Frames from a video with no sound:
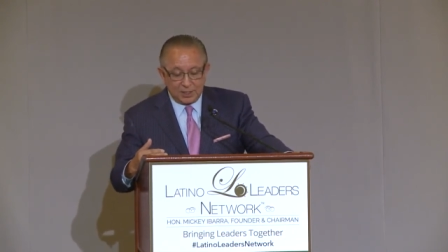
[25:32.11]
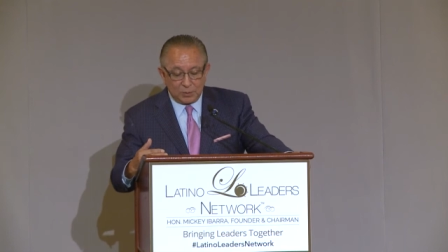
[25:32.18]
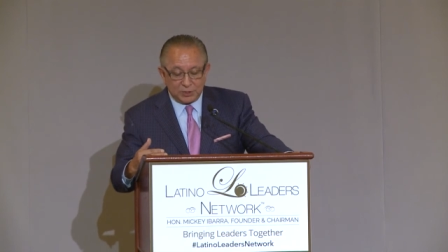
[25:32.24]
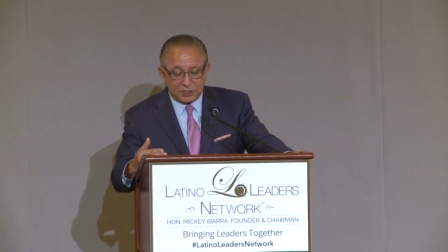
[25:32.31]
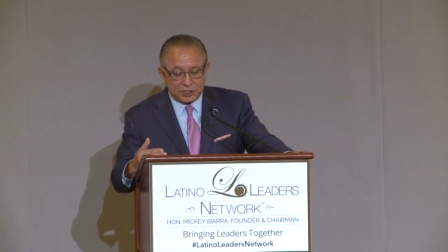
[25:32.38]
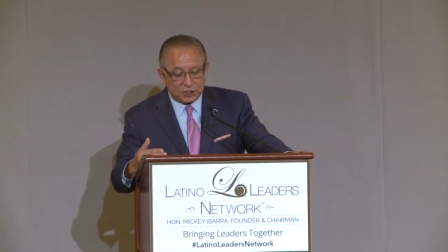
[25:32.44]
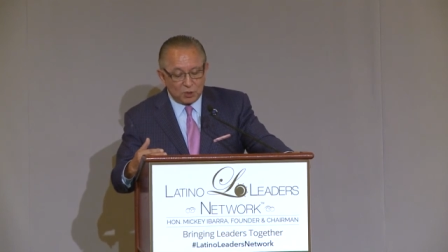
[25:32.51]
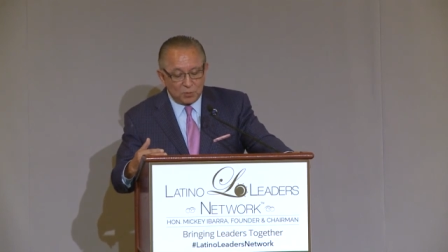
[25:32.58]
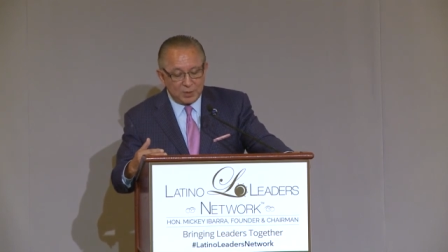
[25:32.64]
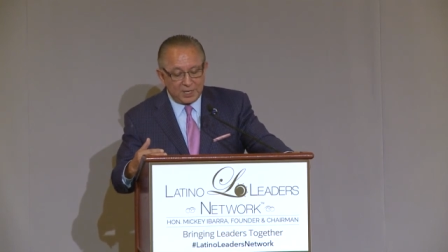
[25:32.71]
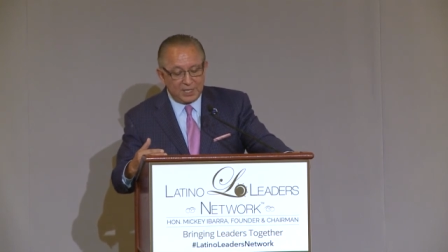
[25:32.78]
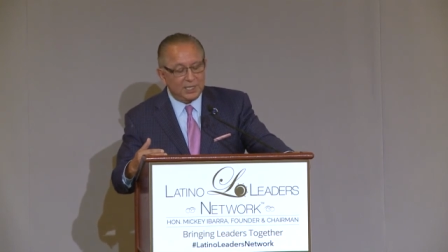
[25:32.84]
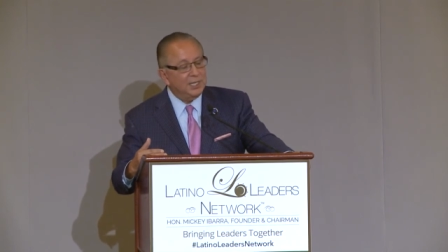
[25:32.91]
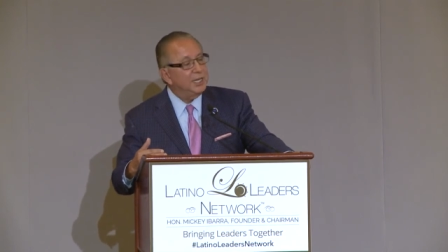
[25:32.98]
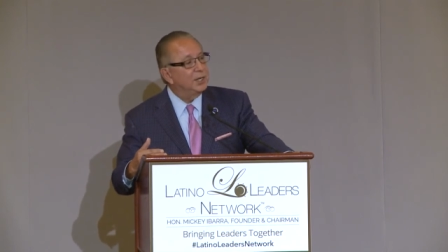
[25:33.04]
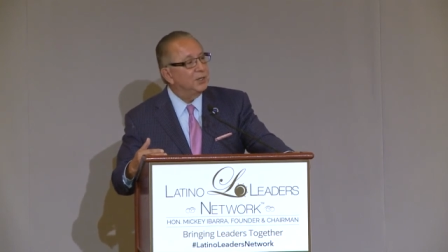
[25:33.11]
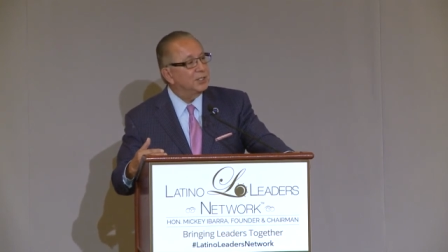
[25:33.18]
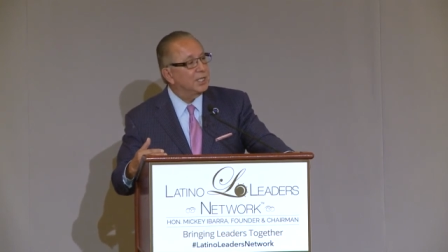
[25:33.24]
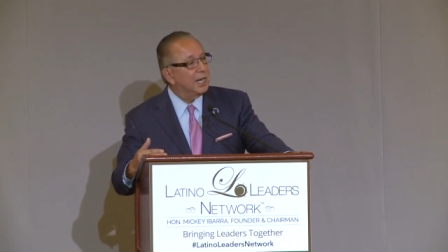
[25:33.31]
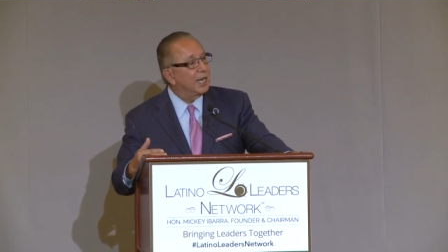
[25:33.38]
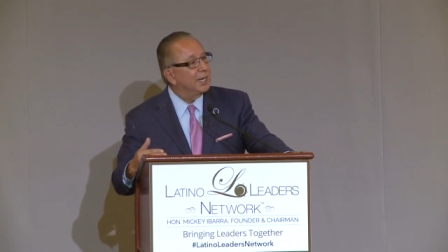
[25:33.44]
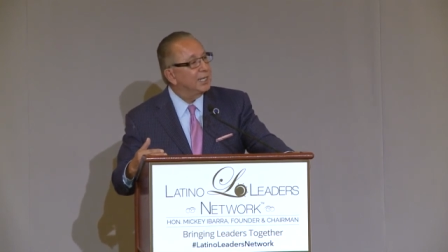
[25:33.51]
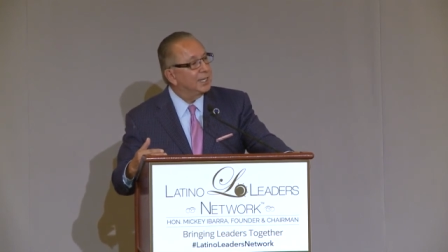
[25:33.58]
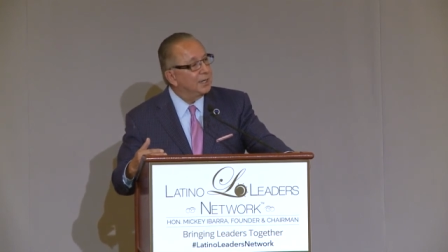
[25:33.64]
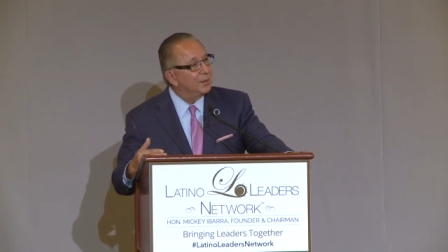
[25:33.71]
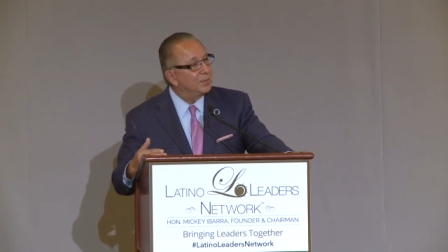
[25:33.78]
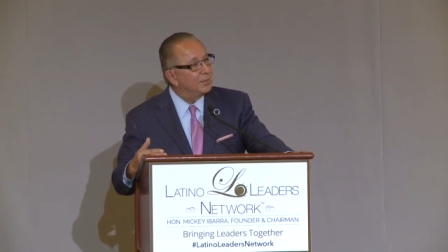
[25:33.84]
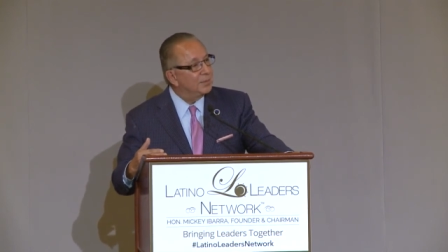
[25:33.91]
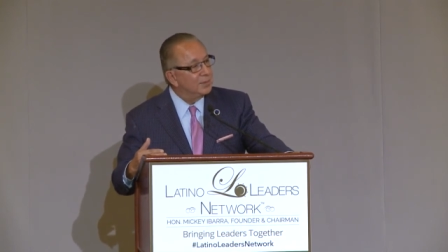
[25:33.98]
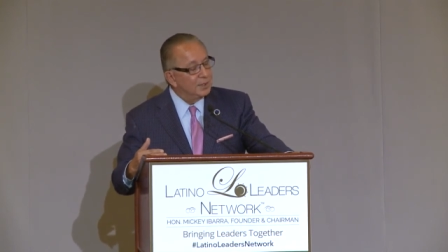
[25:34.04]
with so many leaders that I'd
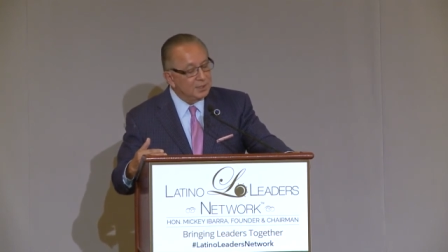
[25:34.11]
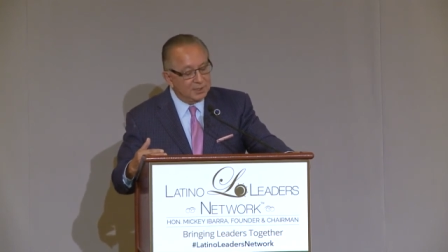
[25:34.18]
come